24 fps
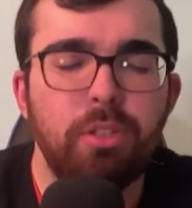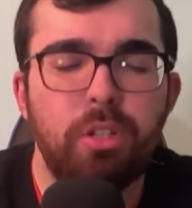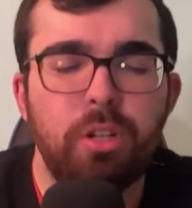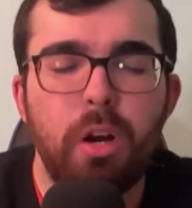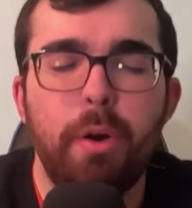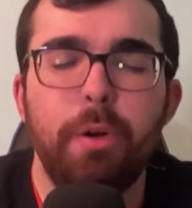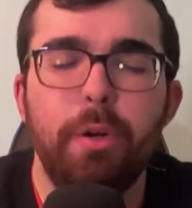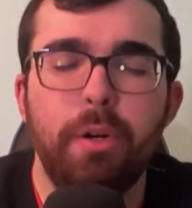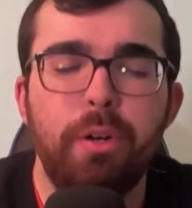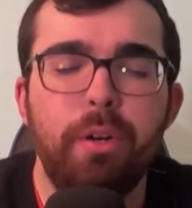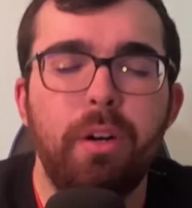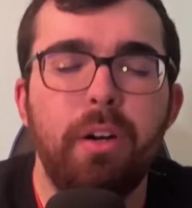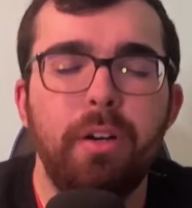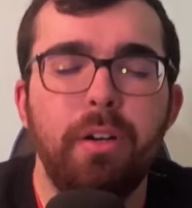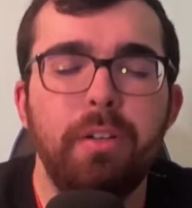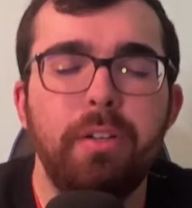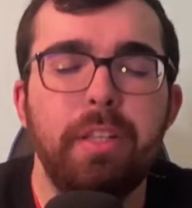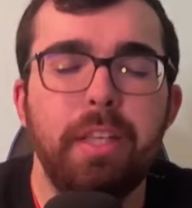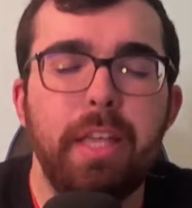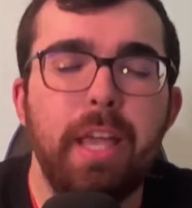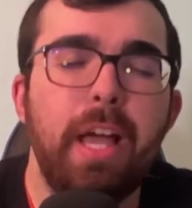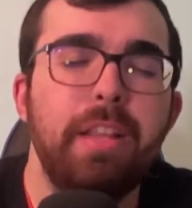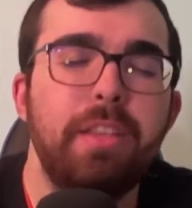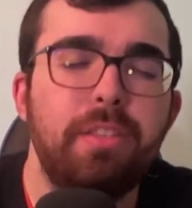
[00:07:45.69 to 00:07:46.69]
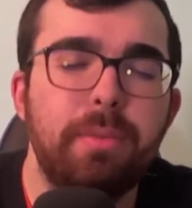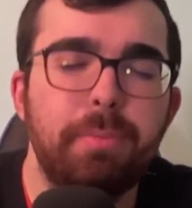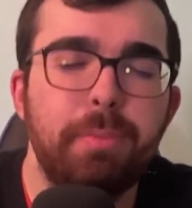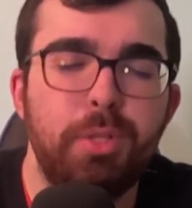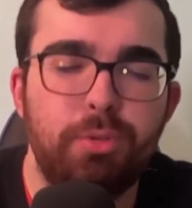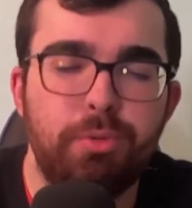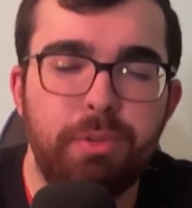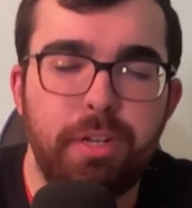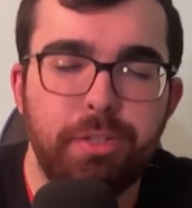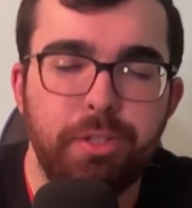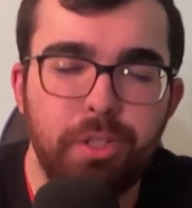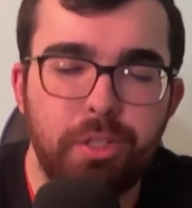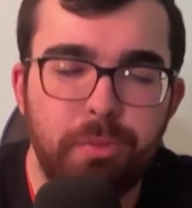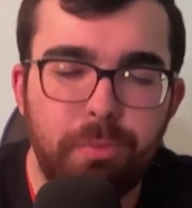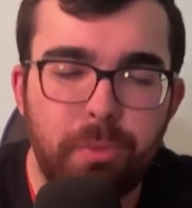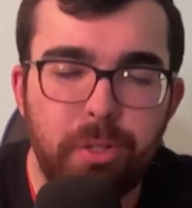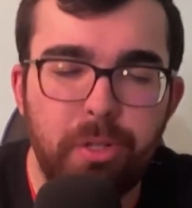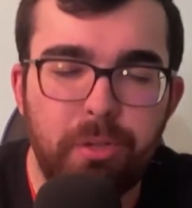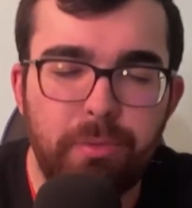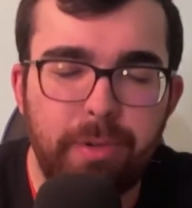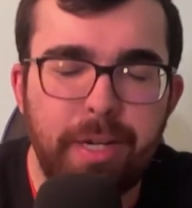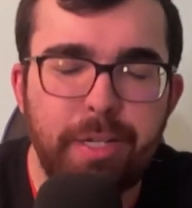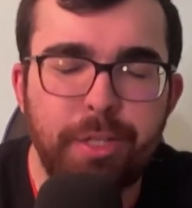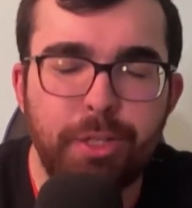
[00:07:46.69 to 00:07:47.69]
Carter Hart, he had some stretches where
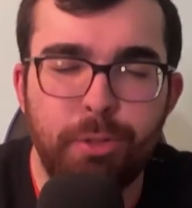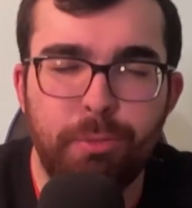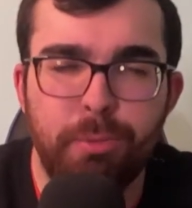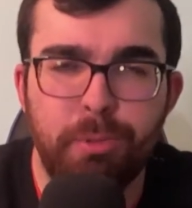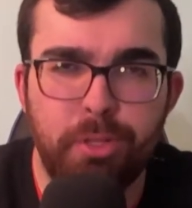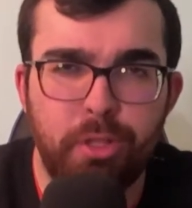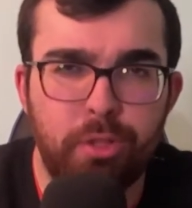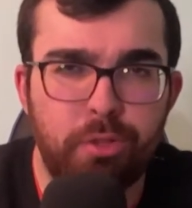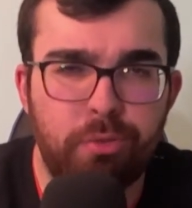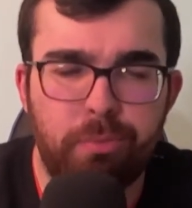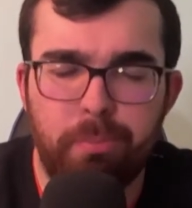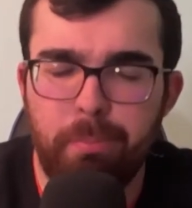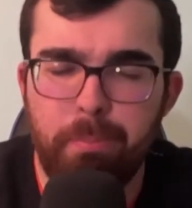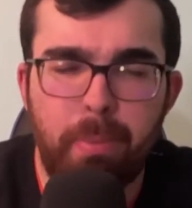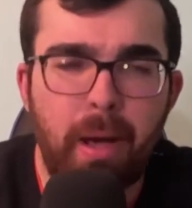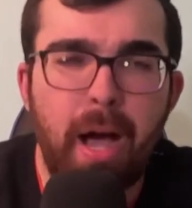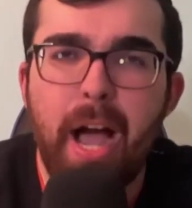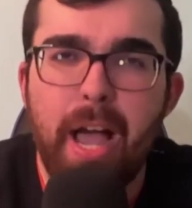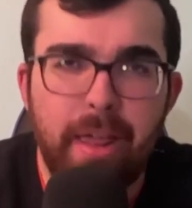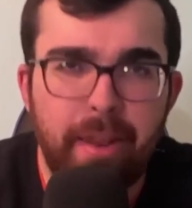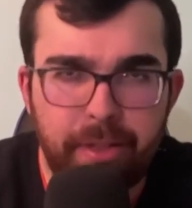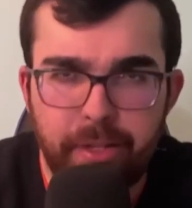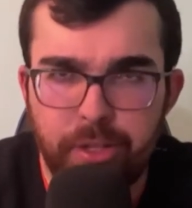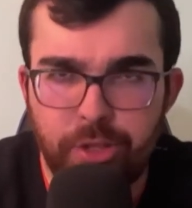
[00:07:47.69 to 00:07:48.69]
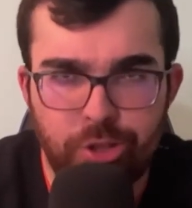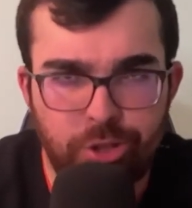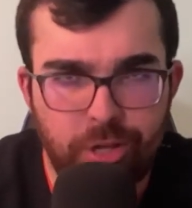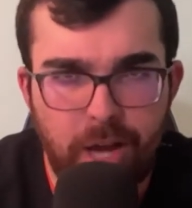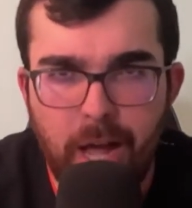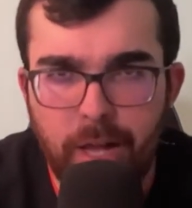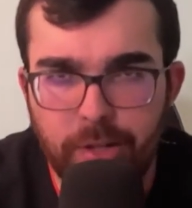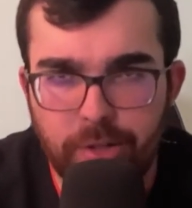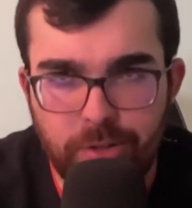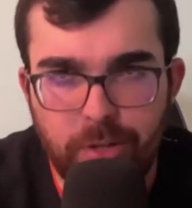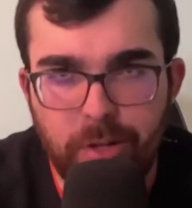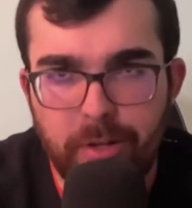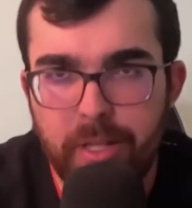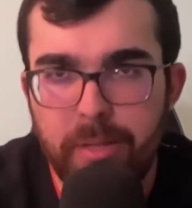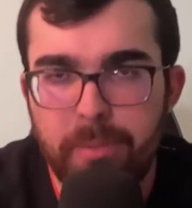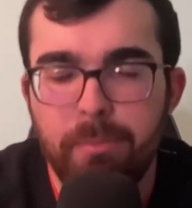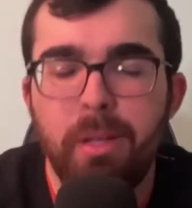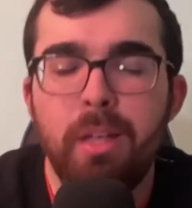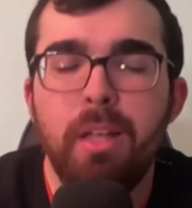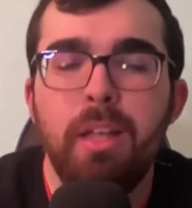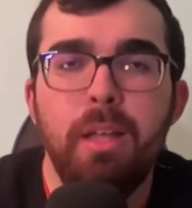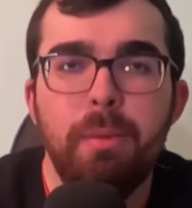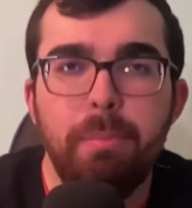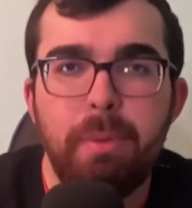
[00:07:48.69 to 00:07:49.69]
the Rangers were just piling shots on him,
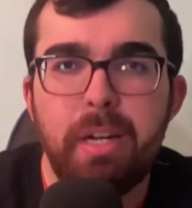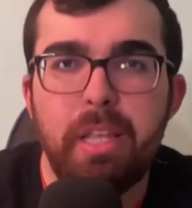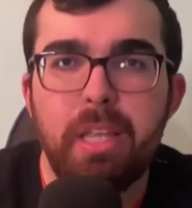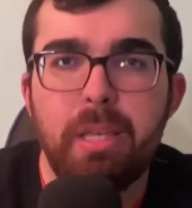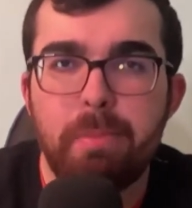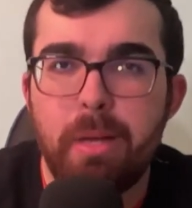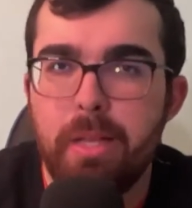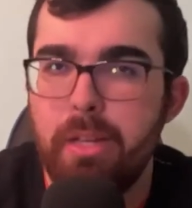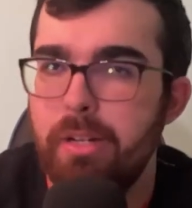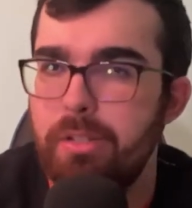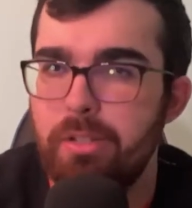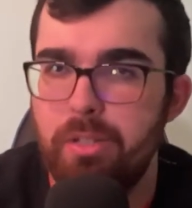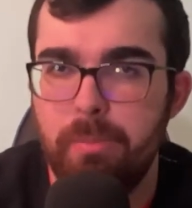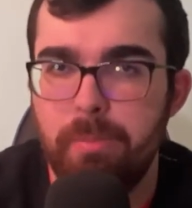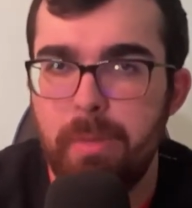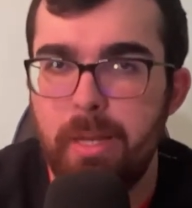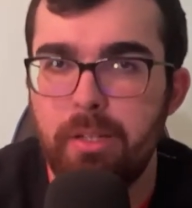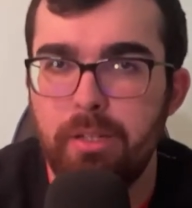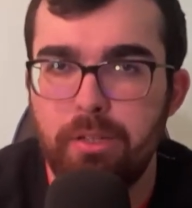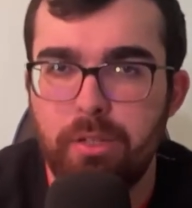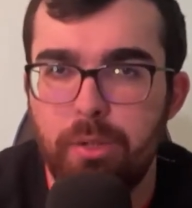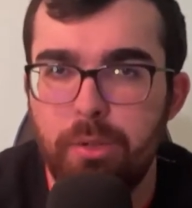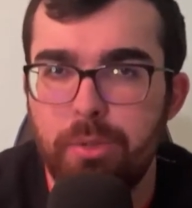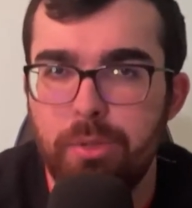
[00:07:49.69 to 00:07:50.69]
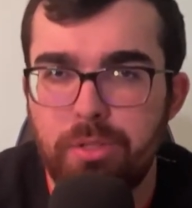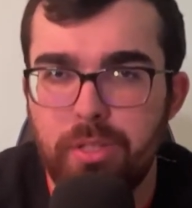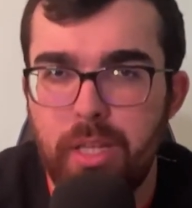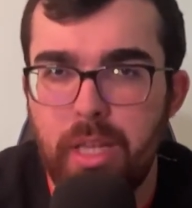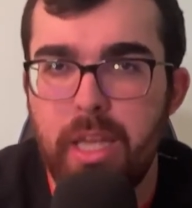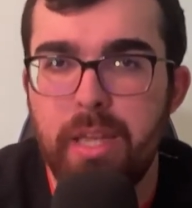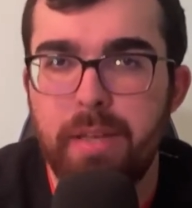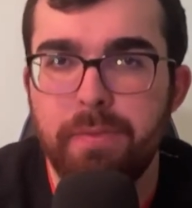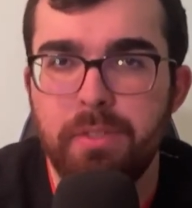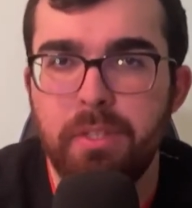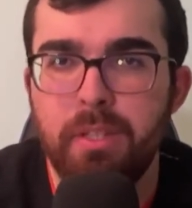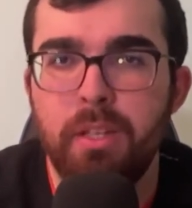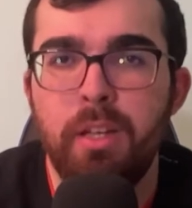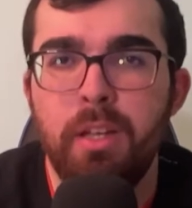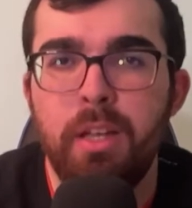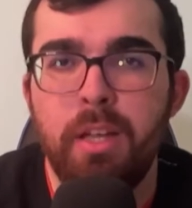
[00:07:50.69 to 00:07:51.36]
but he managed to make those saves.